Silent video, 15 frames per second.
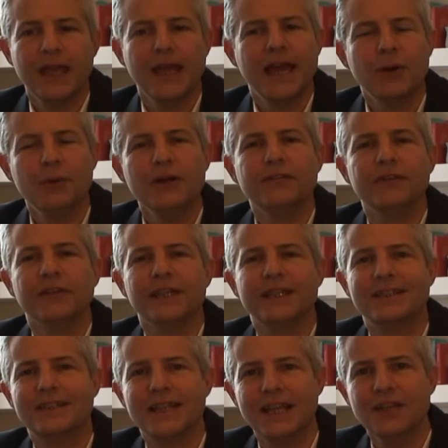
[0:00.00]
However, they
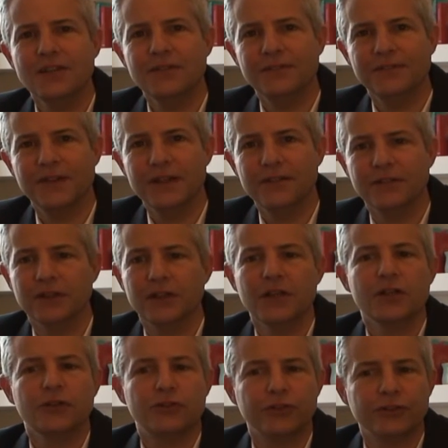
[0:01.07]
tend to favour
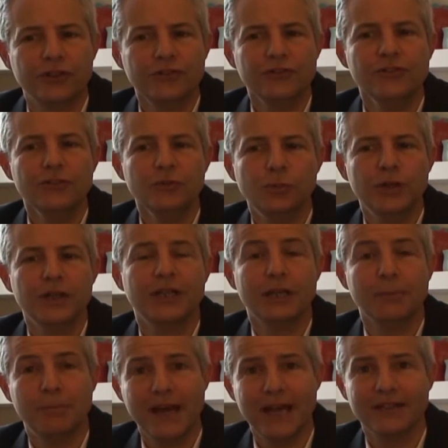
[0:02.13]
traditional working
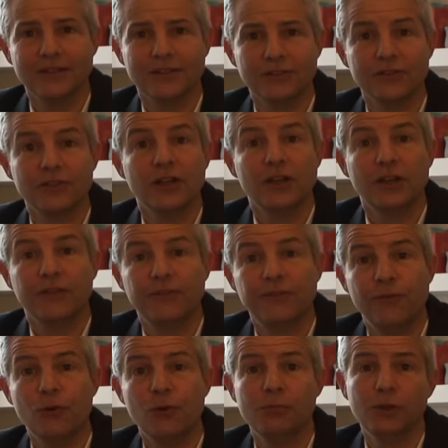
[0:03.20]
patterns and
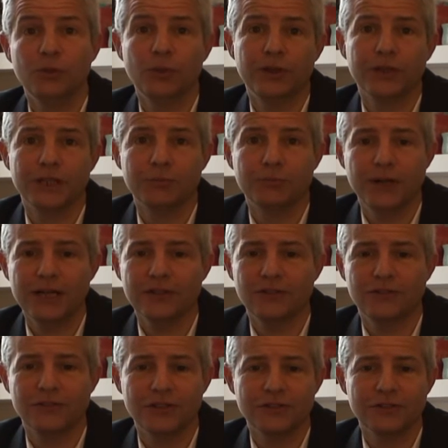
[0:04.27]
formal working
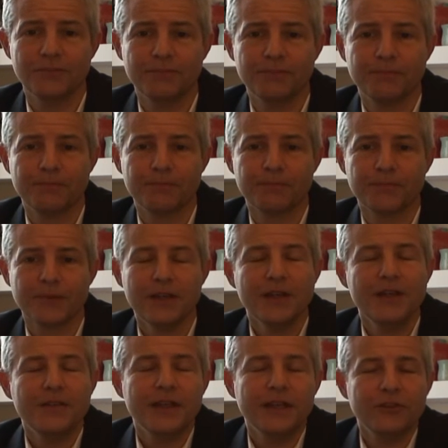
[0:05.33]
practices.
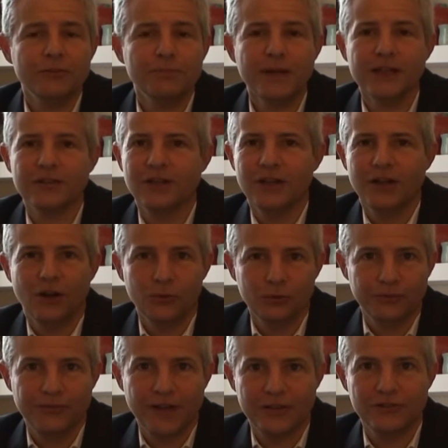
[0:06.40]
They expect
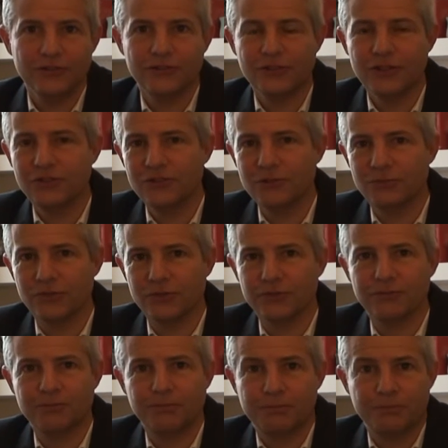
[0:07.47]
old-fashioned systems of
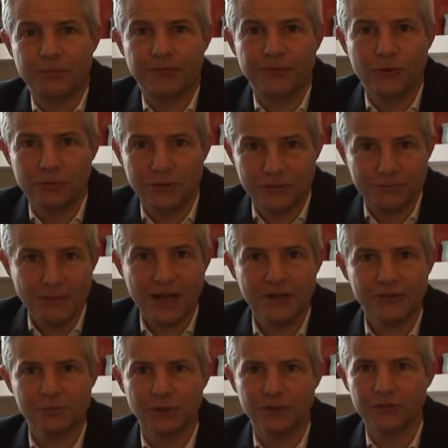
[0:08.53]
performance
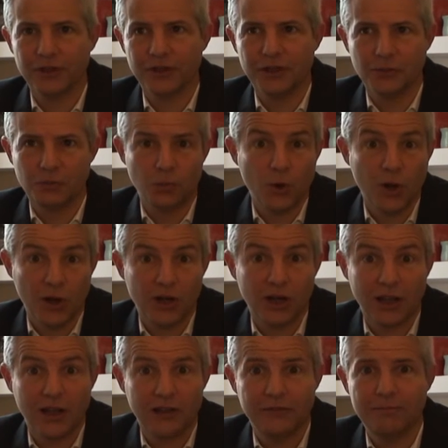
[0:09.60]
management and a
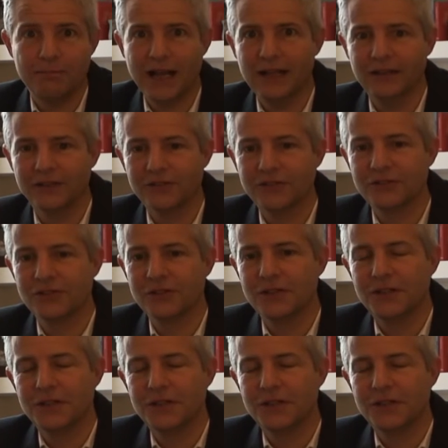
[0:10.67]
work-life balance.